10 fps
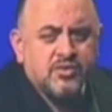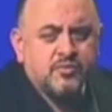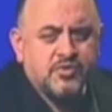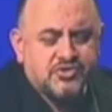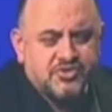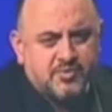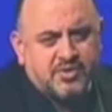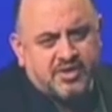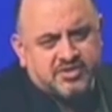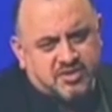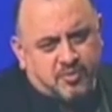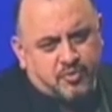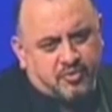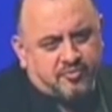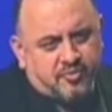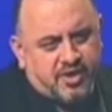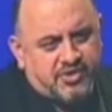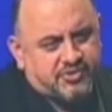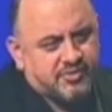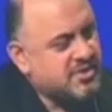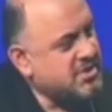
which stimulates cell proliferation.